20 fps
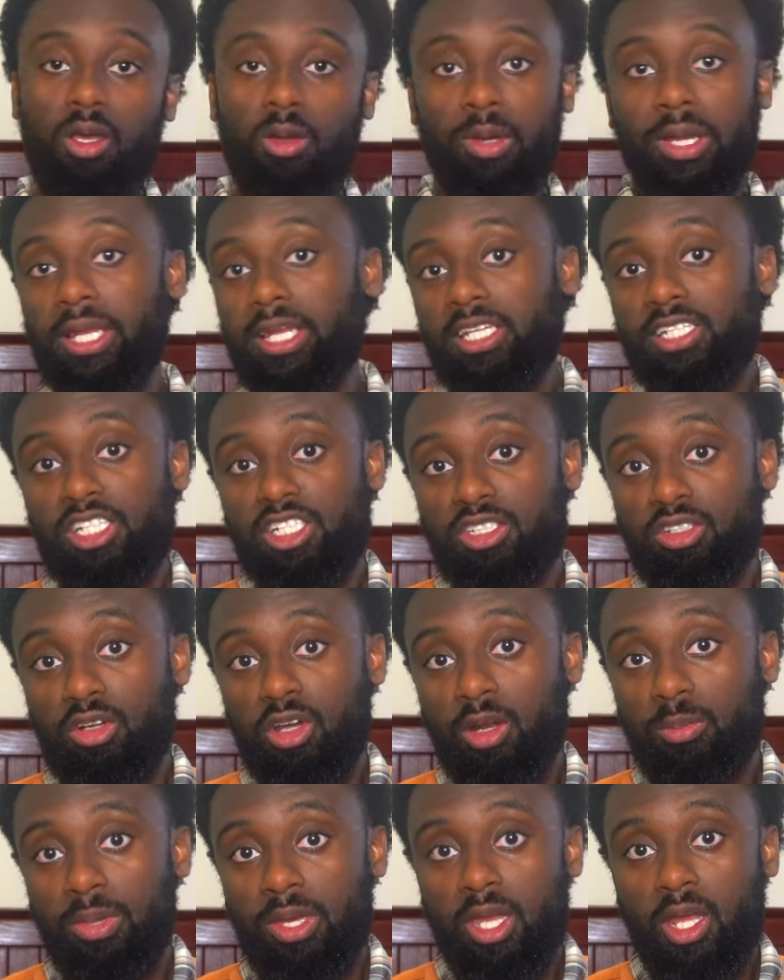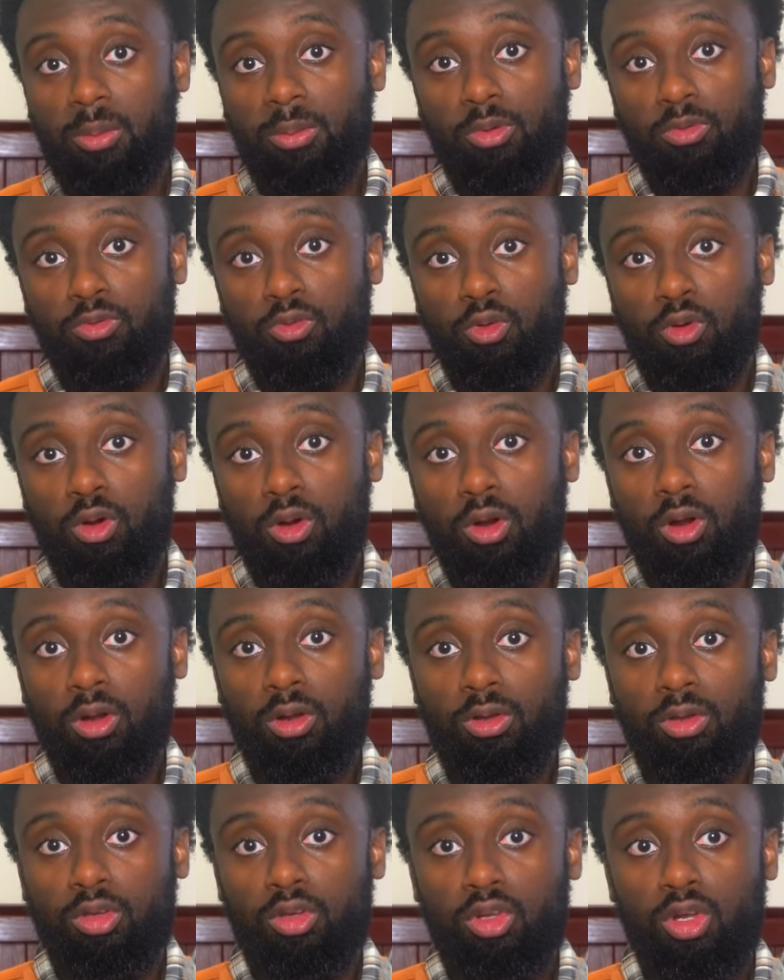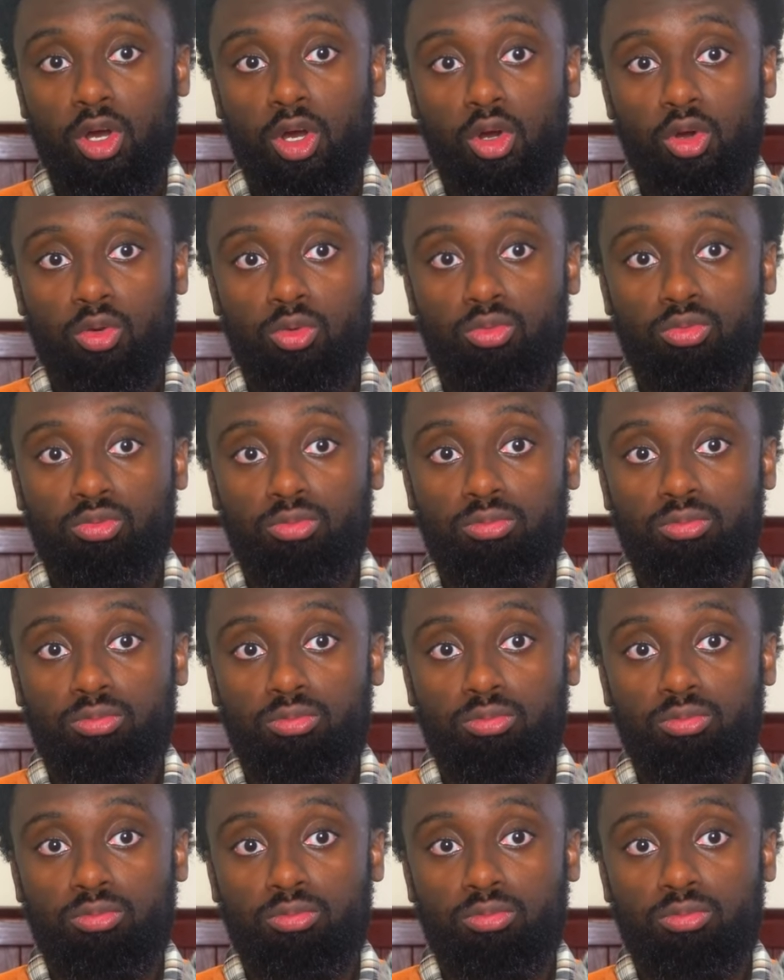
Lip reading: at least it's going to be here before, you know,